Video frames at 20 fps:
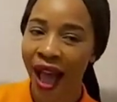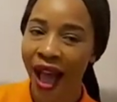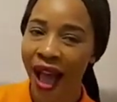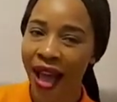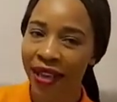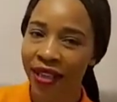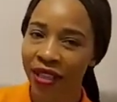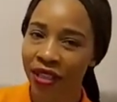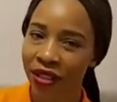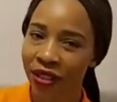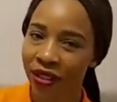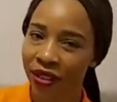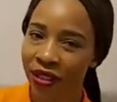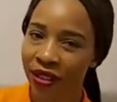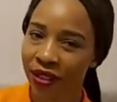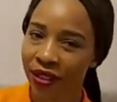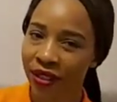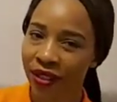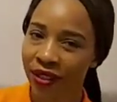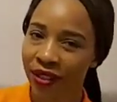Under.
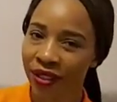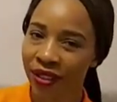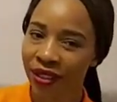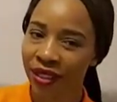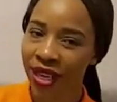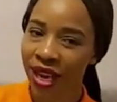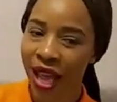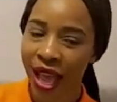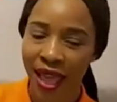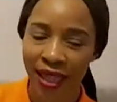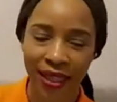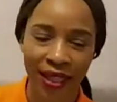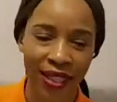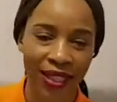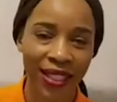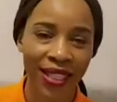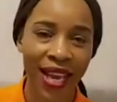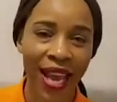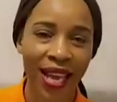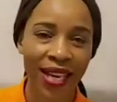The
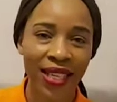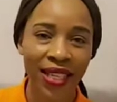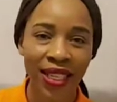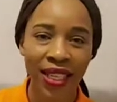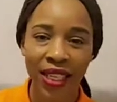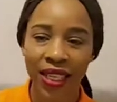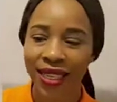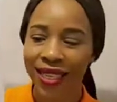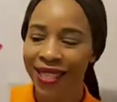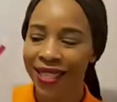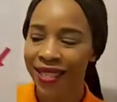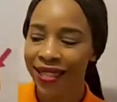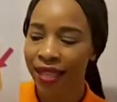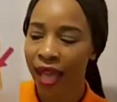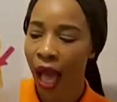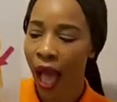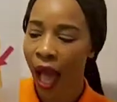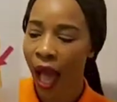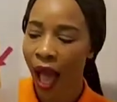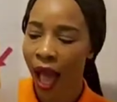teddy
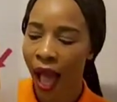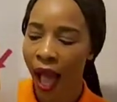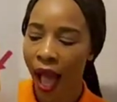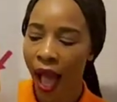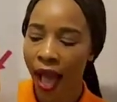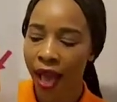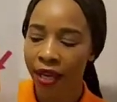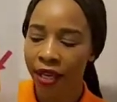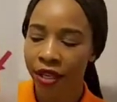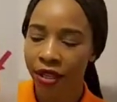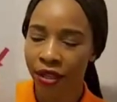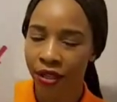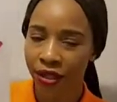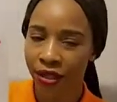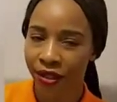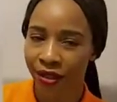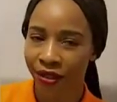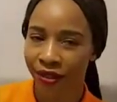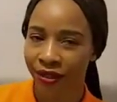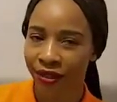is
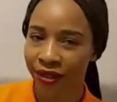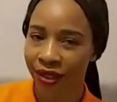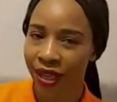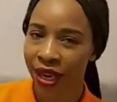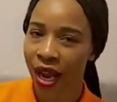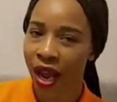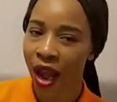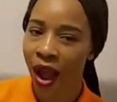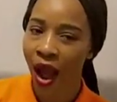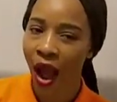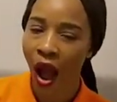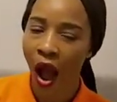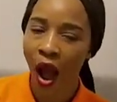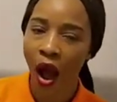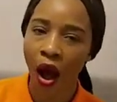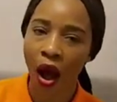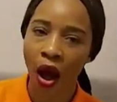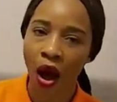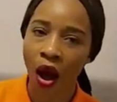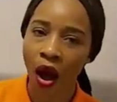under.
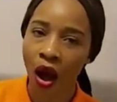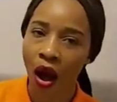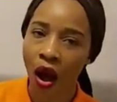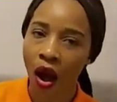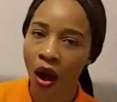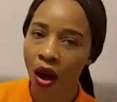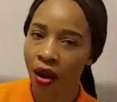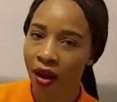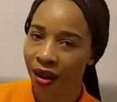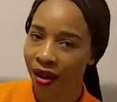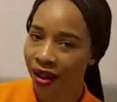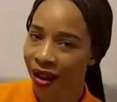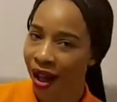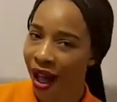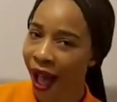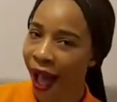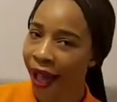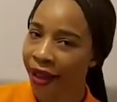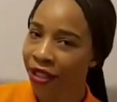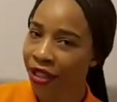Up, uh, up,
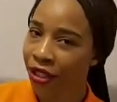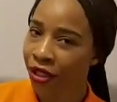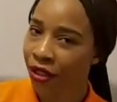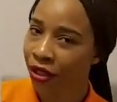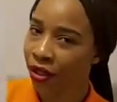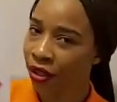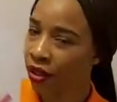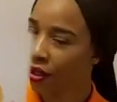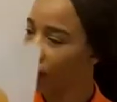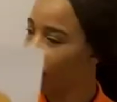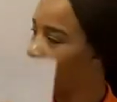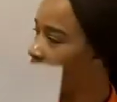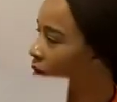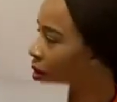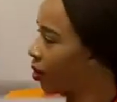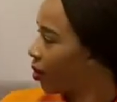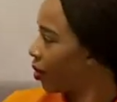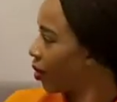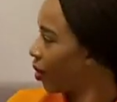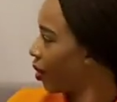uh, under.
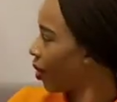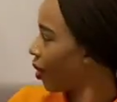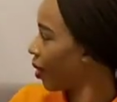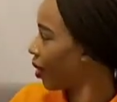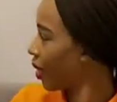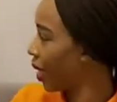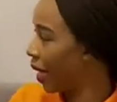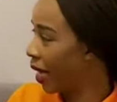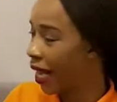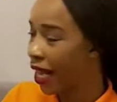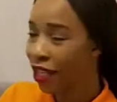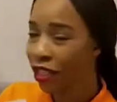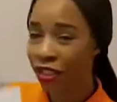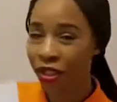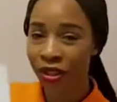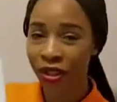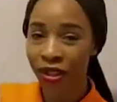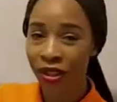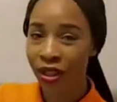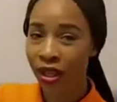The
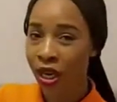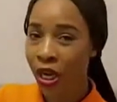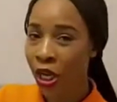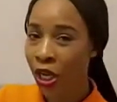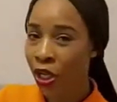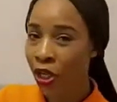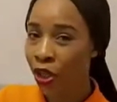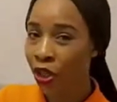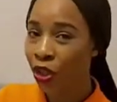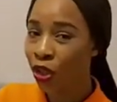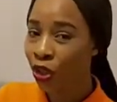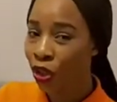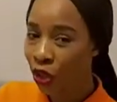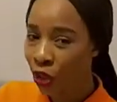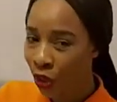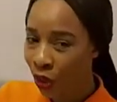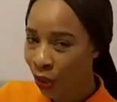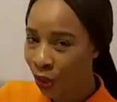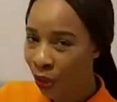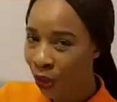letter
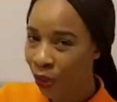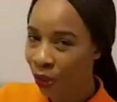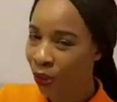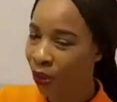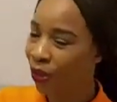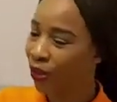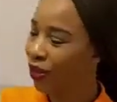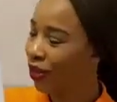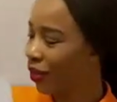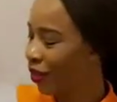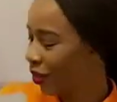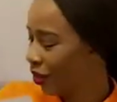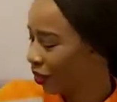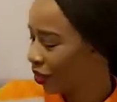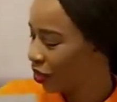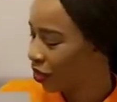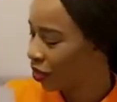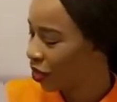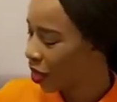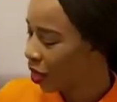U.
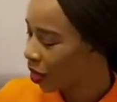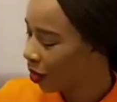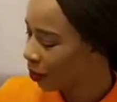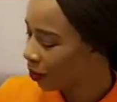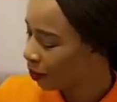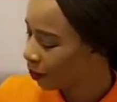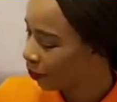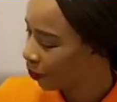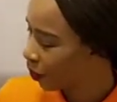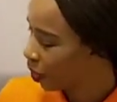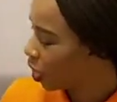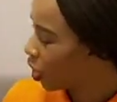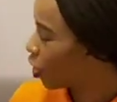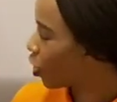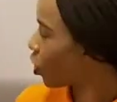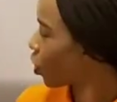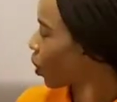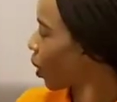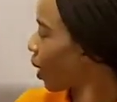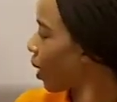Good job.
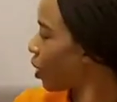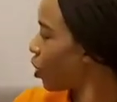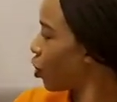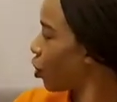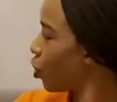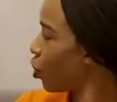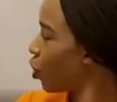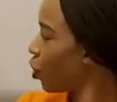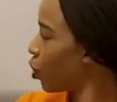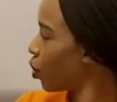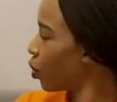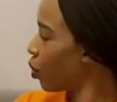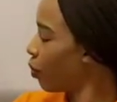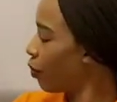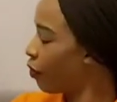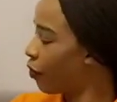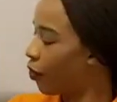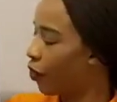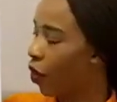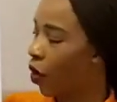So it's U
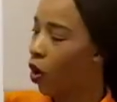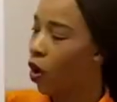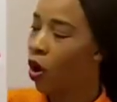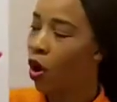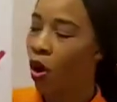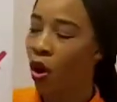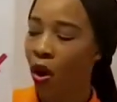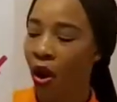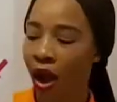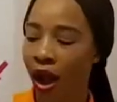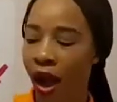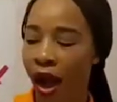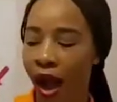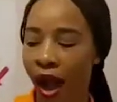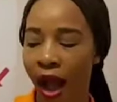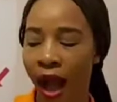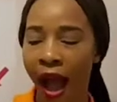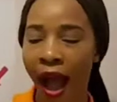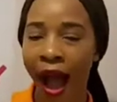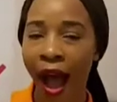for
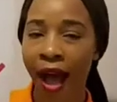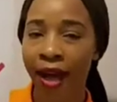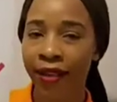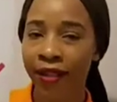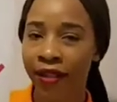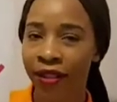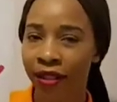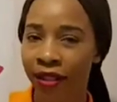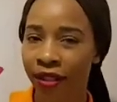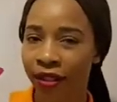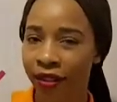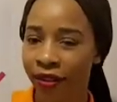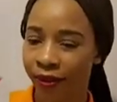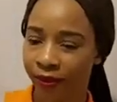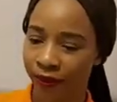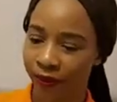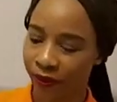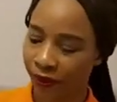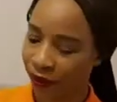under.